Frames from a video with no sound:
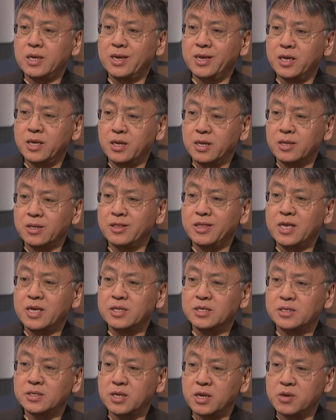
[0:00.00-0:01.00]
you know,
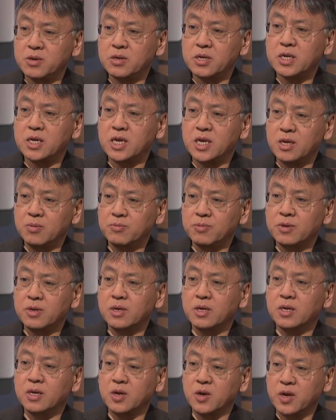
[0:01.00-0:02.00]
things don't keep
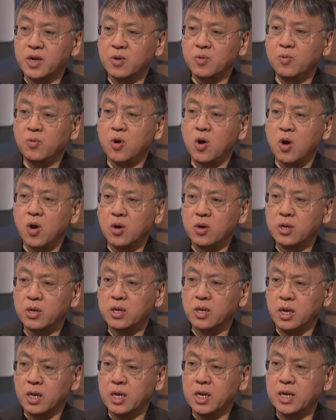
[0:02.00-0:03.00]
going wrong.
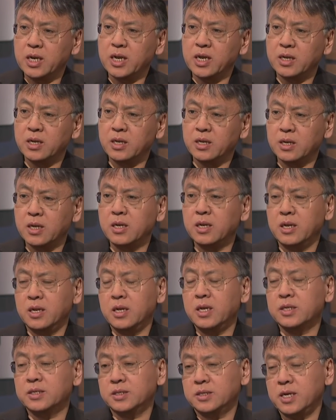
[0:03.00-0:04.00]
You know, let, let,
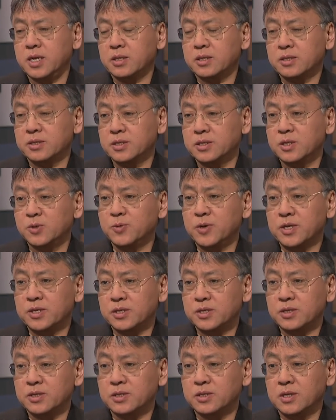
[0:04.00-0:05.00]
let, us take the
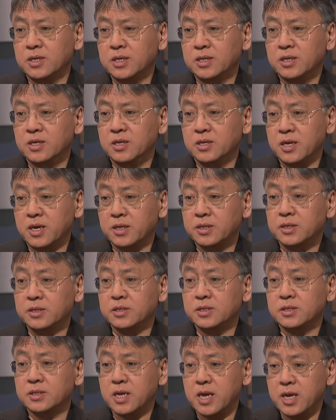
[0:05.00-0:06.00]
situation in, in the United
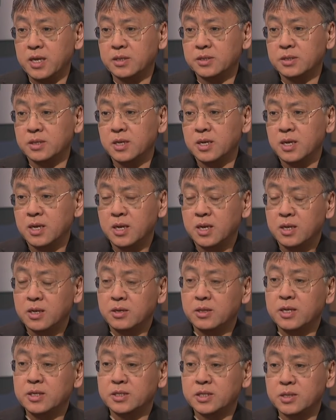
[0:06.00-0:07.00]
States. You
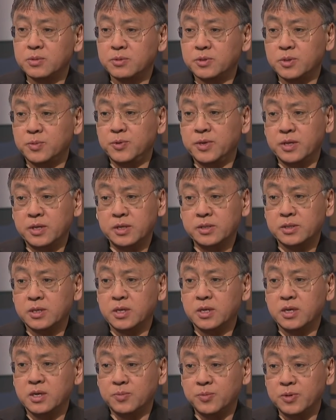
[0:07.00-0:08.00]
know, there seems to be this
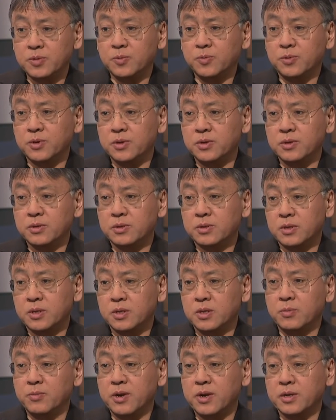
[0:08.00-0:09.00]
open wound
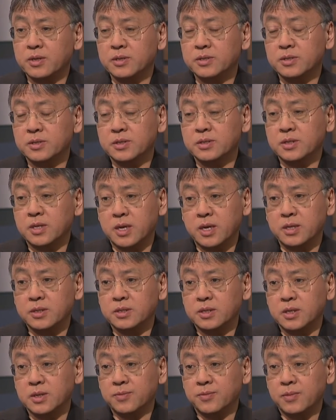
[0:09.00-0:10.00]
in American
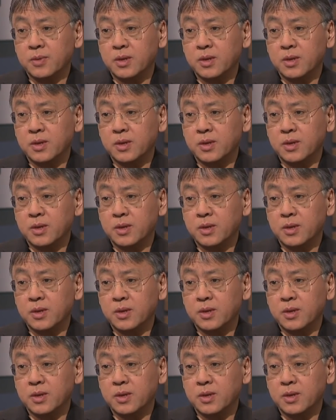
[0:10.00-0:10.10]
society